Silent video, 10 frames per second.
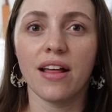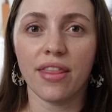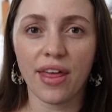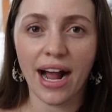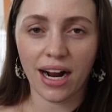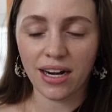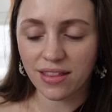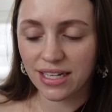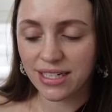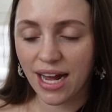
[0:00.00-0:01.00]
that kind of
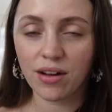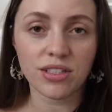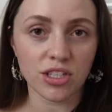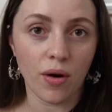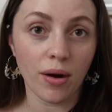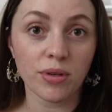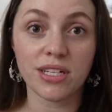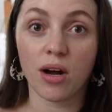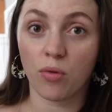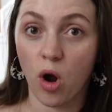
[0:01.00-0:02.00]
thing down. So I was
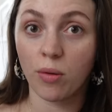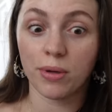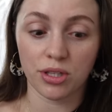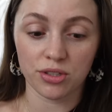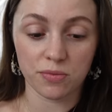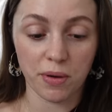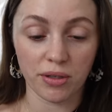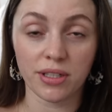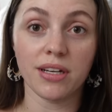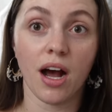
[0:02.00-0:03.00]
not wrong, but there's
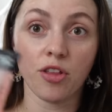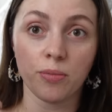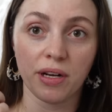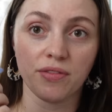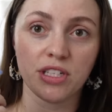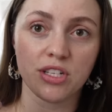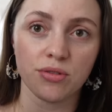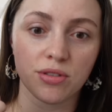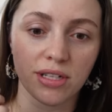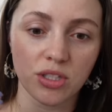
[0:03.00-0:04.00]
apparently other benefits too.
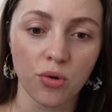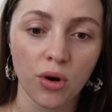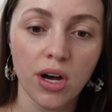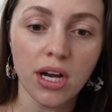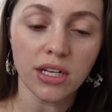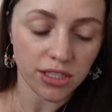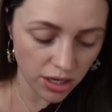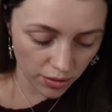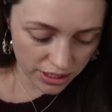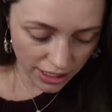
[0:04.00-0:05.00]
So that's cool.
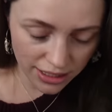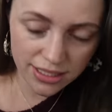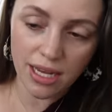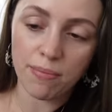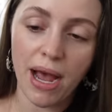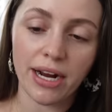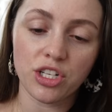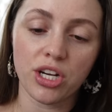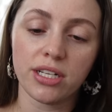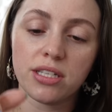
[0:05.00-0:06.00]
So it's got the same
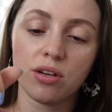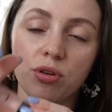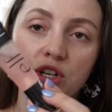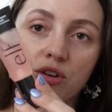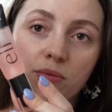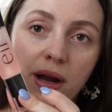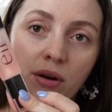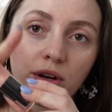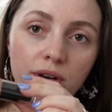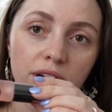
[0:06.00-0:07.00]
packaging as the original
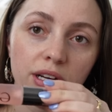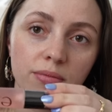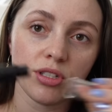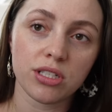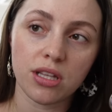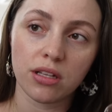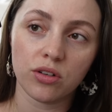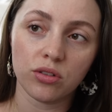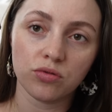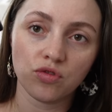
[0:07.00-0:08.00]
Power Grip, just the
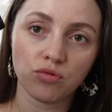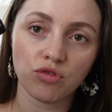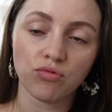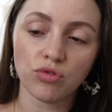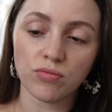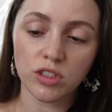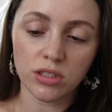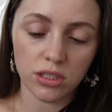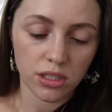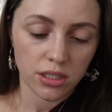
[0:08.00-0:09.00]
little.
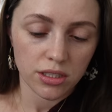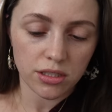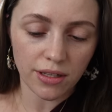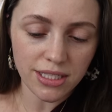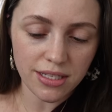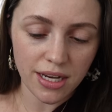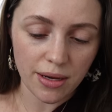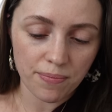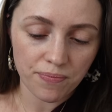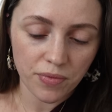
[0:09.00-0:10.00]
So let's
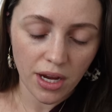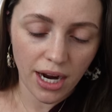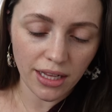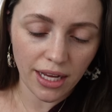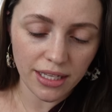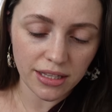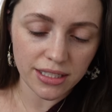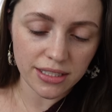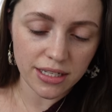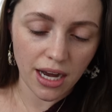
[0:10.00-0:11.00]
see. I like
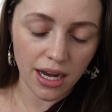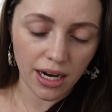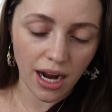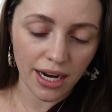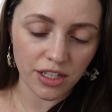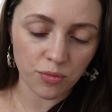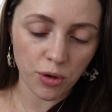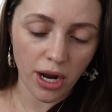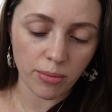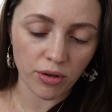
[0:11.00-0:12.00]
this uh, kind of
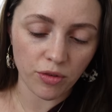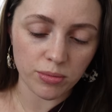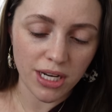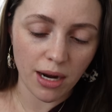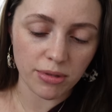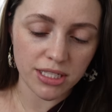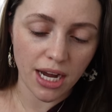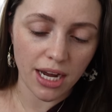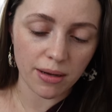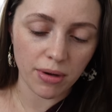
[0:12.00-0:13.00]
primer from time to
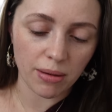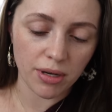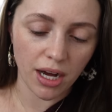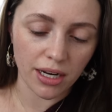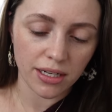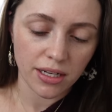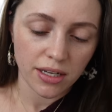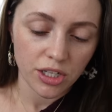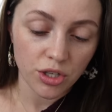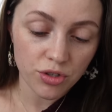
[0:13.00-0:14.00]
time. I'm not
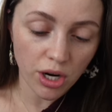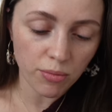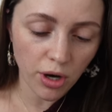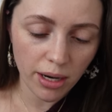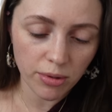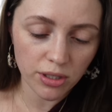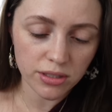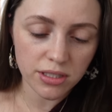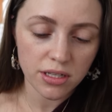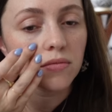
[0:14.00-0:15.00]
huge on
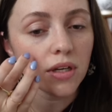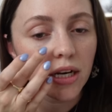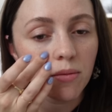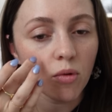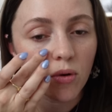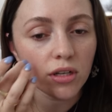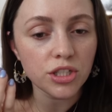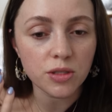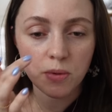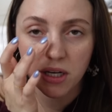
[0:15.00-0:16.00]
primers anymore
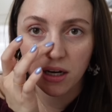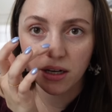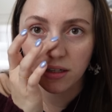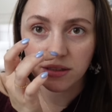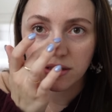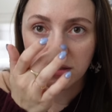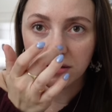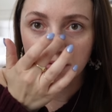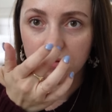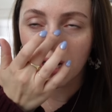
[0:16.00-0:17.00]
just
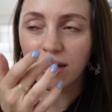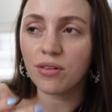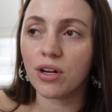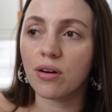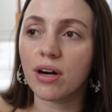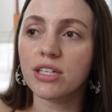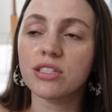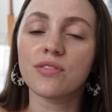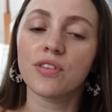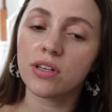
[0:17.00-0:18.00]
because, I don't know, I
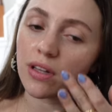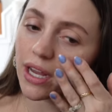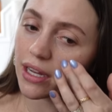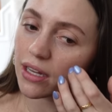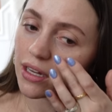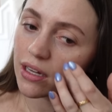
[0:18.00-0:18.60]
just feel like